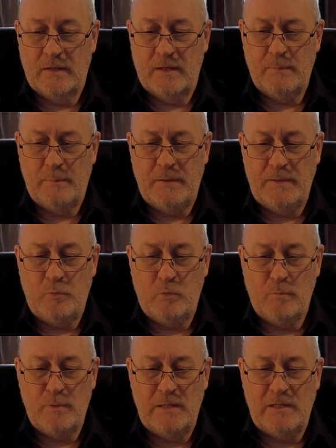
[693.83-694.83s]
and
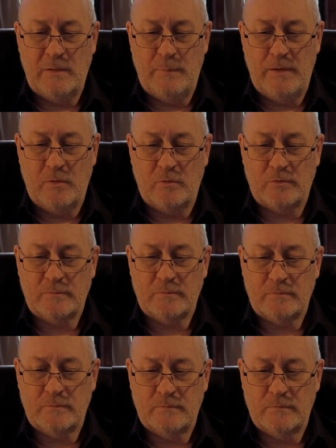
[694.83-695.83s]
people milling about,
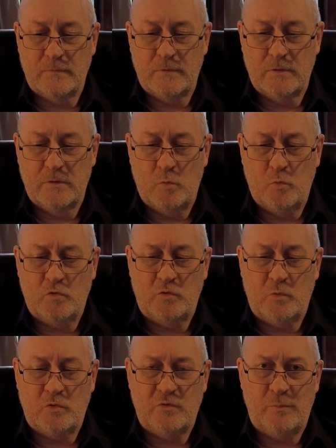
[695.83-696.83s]
all
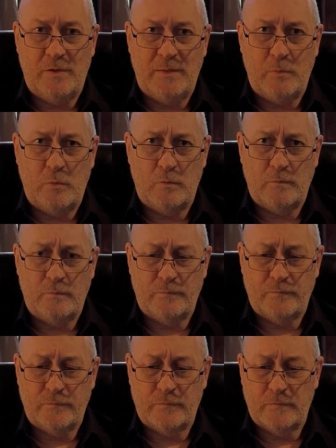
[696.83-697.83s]
sorts of people,
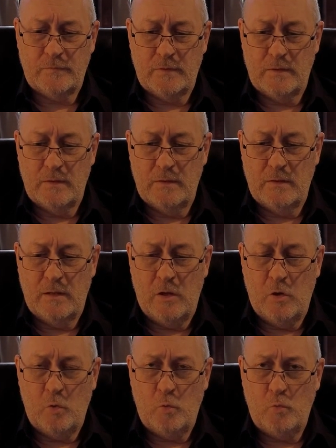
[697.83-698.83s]

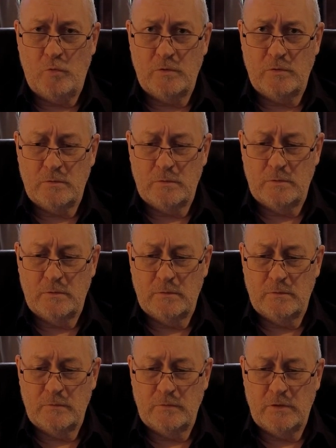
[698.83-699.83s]
old,
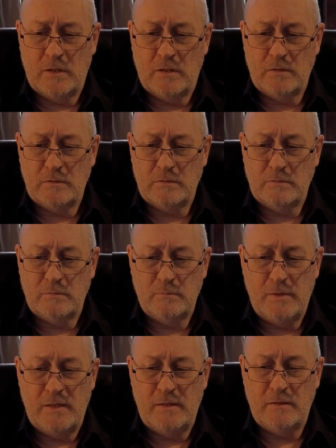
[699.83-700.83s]
young,
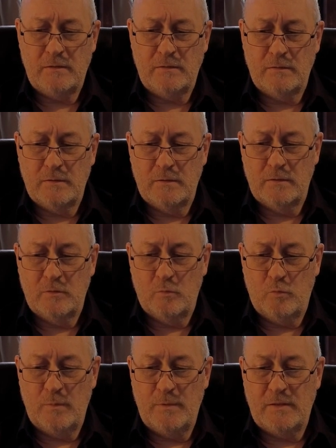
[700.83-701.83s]
men,
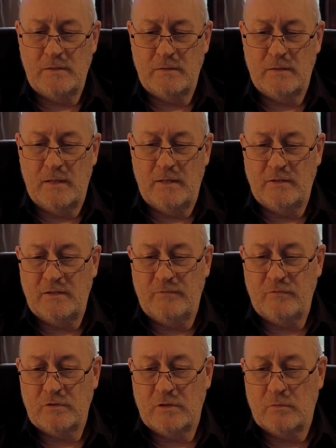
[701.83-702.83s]
women, and
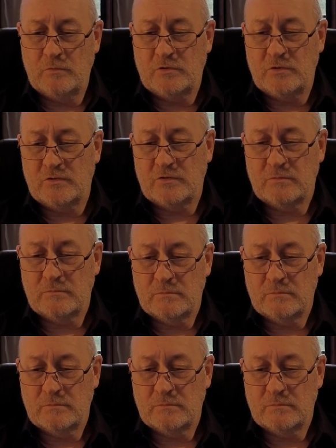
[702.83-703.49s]
different cultures.